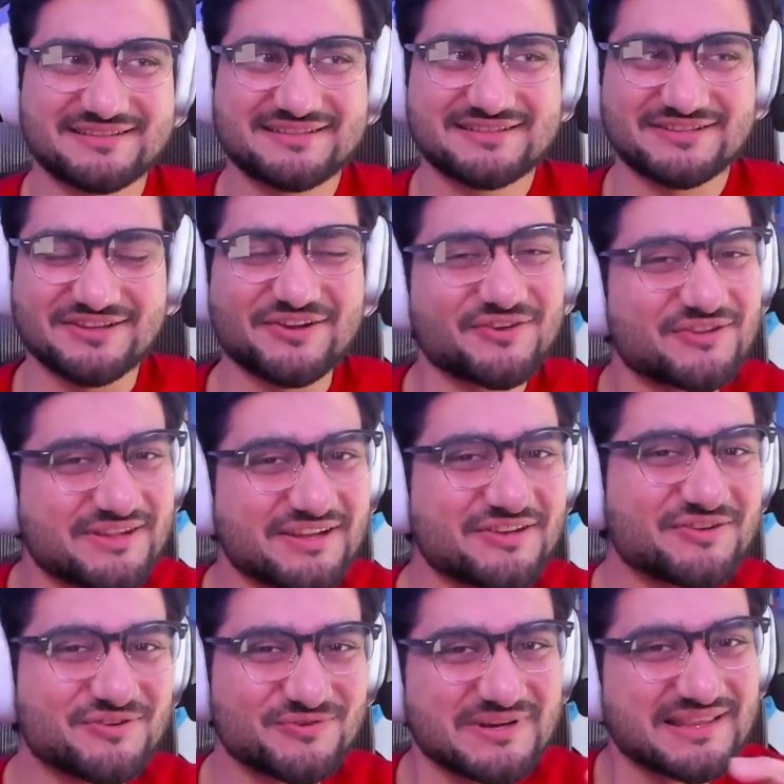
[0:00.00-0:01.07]
you know, then
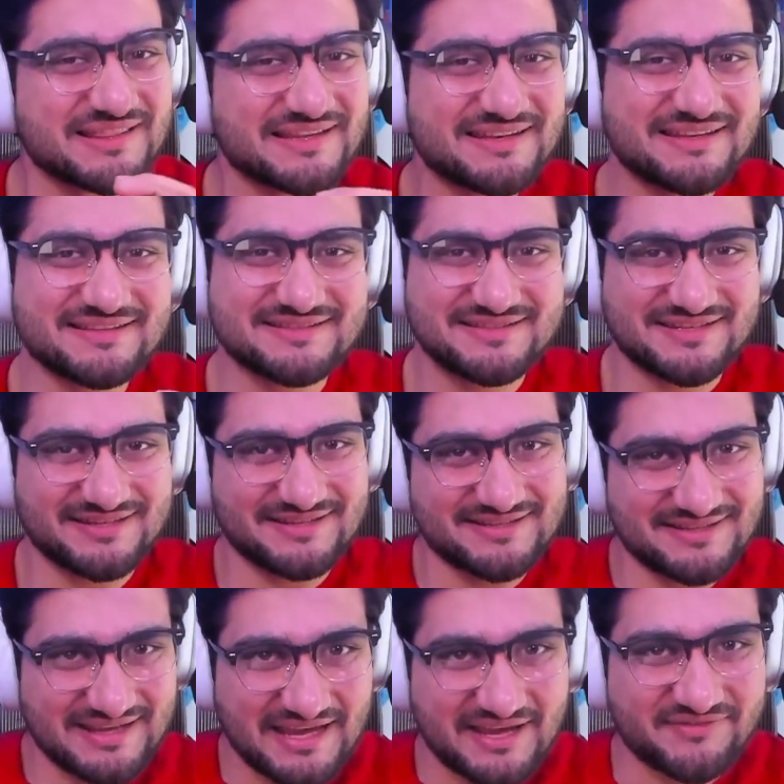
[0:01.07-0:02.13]
you really need to
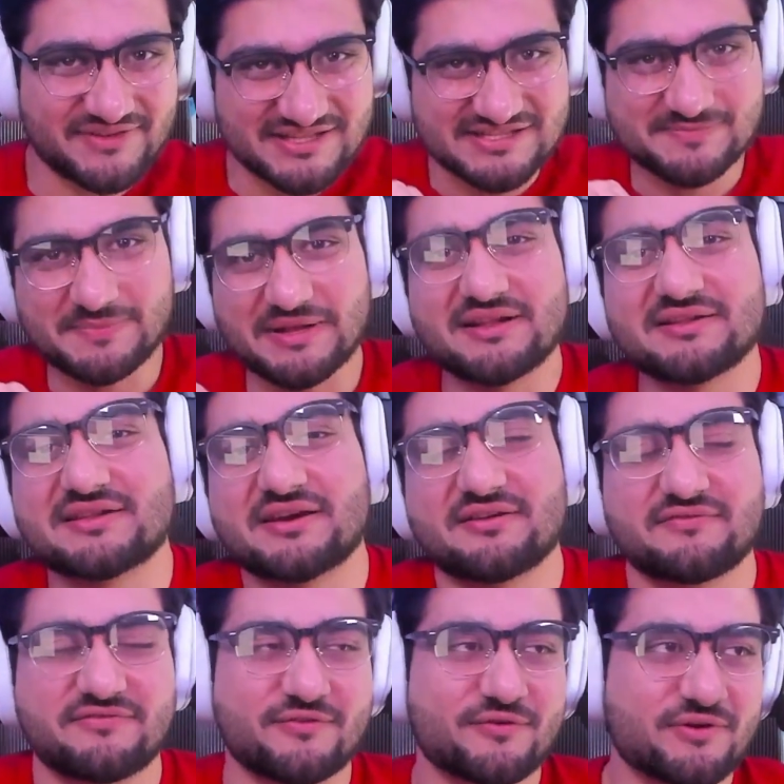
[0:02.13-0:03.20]
have it spelled out
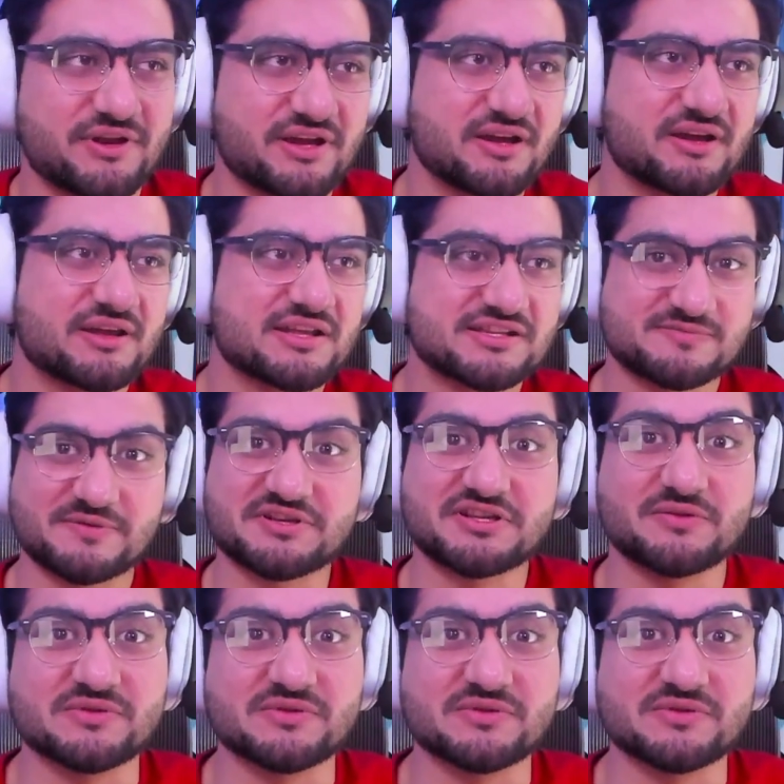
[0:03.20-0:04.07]
for you, especially